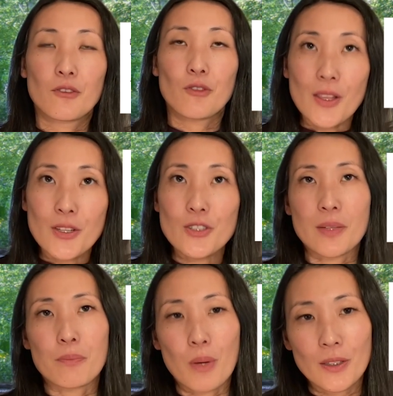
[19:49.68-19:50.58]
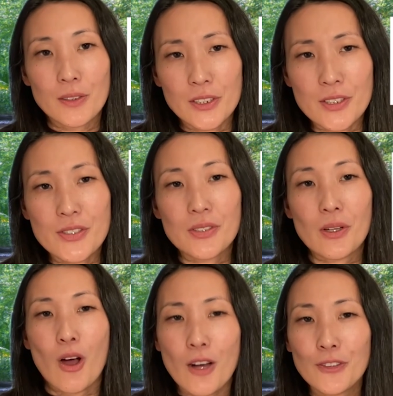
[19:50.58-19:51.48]
Fathers and partners
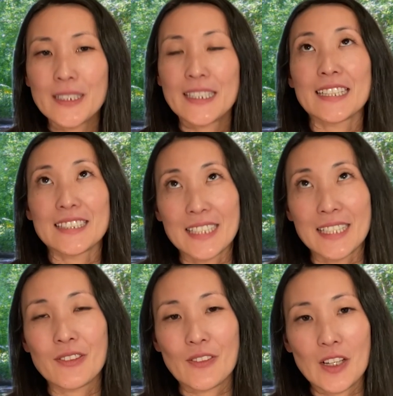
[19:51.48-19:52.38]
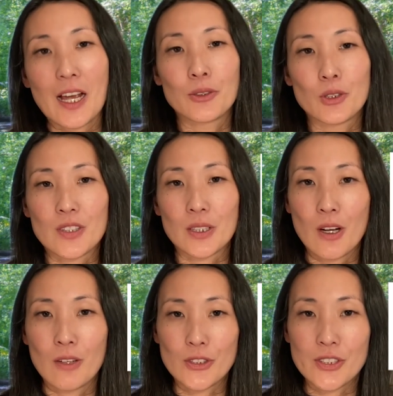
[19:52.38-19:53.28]
often get left out of the
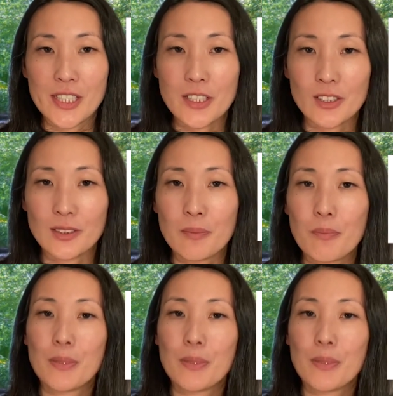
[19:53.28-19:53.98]
conversation,